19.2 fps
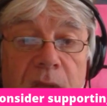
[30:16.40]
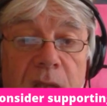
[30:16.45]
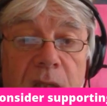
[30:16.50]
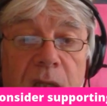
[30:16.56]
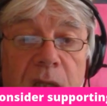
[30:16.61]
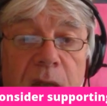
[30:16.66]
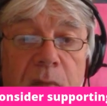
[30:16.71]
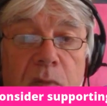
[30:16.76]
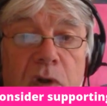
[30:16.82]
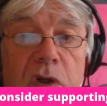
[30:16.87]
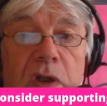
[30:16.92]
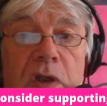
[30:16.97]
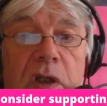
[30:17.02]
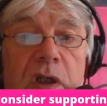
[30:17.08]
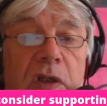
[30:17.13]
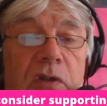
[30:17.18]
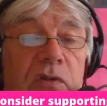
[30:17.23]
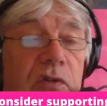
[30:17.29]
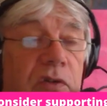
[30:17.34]
they were
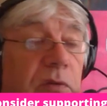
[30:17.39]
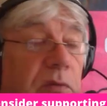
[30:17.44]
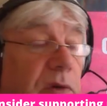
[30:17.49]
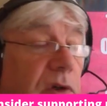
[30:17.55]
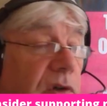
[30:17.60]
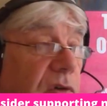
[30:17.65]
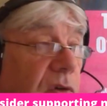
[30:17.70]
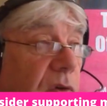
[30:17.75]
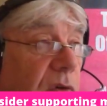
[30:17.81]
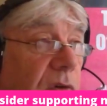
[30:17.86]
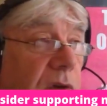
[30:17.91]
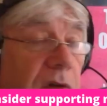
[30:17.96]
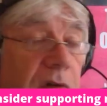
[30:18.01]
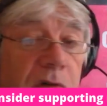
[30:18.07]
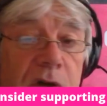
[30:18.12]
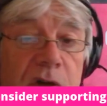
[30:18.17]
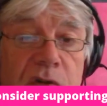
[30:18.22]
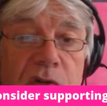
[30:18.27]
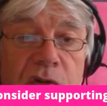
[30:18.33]
a series on
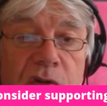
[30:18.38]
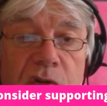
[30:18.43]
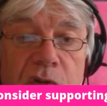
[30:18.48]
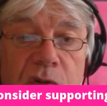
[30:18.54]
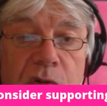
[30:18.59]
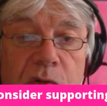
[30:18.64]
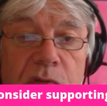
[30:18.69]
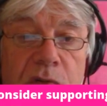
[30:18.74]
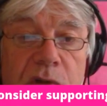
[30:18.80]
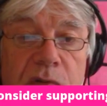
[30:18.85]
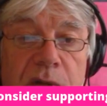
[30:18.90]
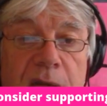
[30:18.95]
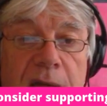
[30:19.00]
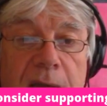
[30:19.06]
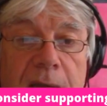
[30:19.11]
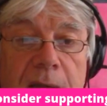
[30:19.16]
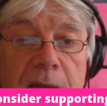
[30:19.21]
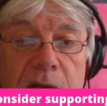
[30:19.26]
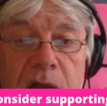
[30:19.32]
crashes that you've never
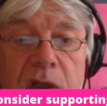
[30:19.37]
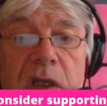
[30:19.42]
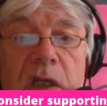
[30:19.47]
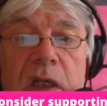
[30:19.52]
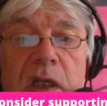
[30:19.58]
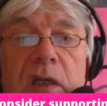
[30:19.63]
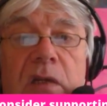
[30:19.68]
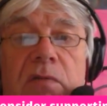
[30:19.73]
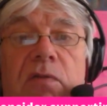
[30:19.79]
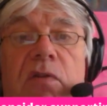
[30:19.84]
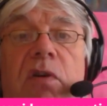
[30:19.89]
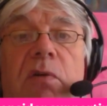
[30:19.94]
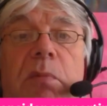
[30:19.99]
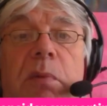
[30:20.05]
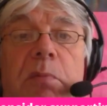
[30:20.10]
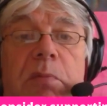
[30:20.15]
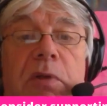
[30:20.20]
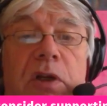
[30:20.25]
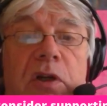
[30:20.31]
had, if I
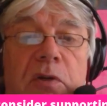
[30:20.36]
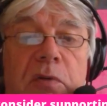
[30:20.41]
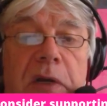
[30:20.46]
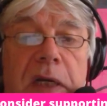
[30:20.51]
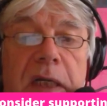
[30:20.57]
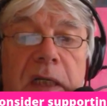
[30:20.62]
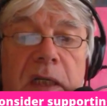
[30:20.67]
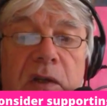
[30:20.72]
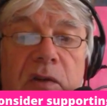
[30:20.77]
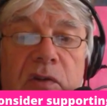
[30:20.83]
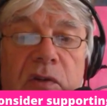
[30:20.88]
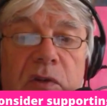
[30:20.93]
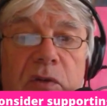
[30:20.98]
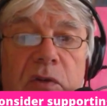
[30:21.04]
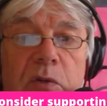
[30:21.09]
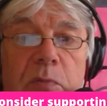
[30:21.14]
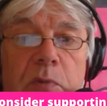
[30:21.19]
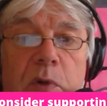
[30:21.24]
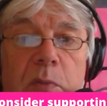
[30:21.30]
remember correctly.
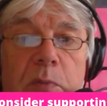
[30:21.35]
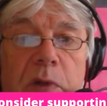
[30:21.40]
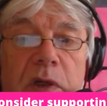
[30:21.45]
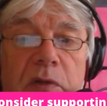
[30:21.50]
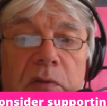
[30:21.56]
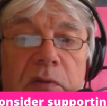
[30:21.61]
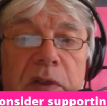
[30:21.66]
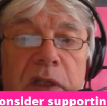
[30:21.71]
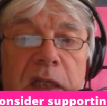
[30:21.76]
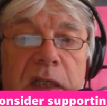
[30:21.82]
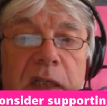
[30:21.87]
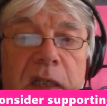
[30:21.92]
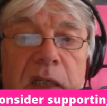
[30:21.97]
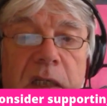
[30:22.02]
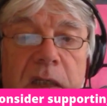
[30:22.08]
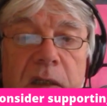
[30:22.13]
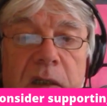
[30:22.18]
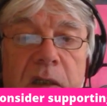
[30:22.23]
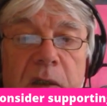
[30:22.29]
So do pop over there
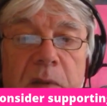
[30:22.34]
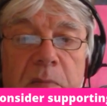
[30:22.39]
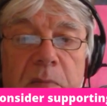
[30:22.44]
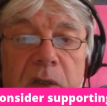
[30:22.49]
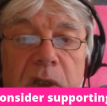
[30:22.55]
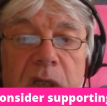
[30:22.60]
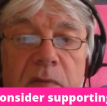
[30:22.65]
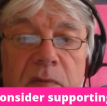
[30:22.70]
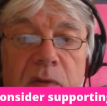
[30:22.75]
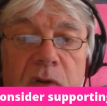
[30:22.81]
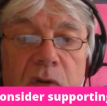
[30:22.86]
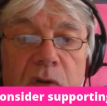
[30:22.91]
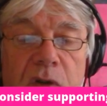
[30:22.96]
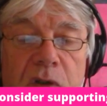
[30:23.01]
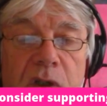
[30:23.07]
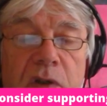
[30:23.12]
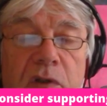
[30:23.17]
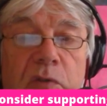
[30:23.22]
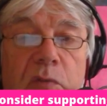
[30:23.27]
and have a look
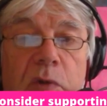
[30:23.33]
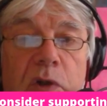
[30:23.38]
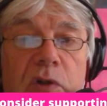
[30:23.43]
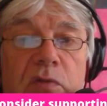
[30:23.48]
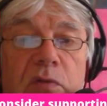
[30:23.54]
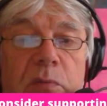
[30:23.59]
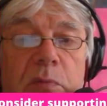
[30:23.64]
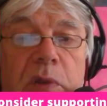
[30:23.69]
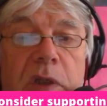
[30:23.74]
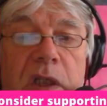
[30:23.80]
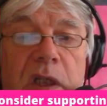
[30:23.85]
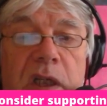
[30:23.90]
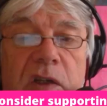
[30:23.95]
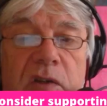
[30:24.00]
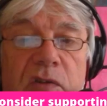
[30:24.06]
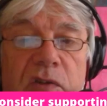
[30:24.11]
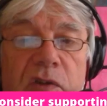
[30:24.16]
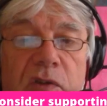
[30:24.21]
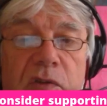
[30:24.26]
at those. One of them at
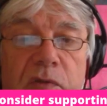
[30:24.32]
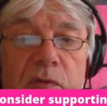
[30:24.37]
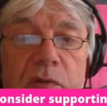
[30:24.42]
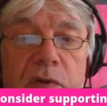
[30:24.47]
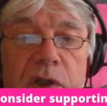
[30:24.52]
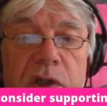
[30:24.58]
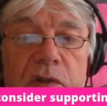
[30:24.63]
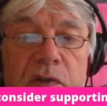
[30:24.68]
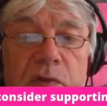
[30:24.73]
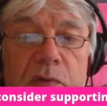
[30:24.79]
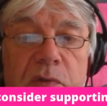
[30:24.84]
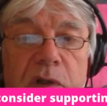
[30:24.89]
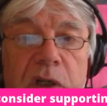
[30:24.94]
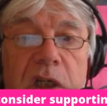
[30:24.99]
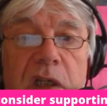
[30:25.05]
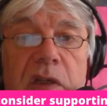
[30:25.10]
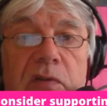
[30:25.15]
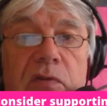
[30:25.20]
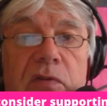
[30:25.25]
least is free to
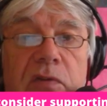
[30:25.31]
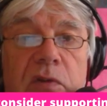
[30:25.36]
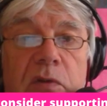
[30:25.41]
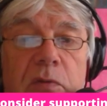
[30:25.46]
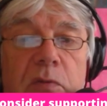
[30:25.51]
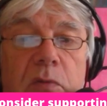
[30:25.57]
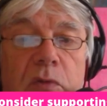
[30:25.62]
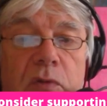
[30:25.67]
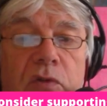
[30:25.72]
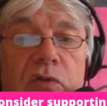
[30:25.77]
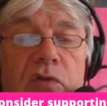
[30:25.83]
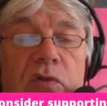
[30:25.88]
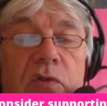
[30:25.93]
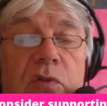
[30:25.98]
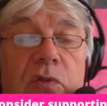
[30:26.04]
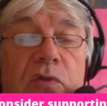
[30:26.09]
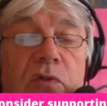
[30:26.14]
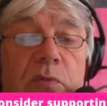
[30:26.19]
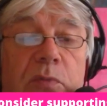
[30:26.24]
read if you want
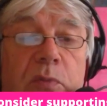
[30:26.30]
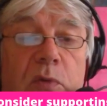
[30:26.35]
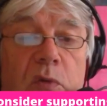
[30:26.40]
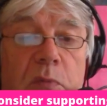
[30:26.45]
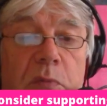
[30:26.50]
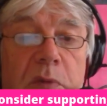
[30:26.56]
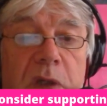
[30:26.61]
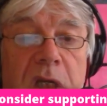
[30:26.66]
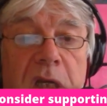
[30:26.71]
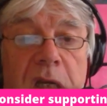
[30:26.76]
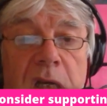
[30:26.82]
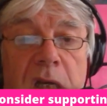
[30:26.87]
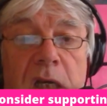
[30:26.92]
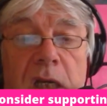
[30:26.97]
to support me.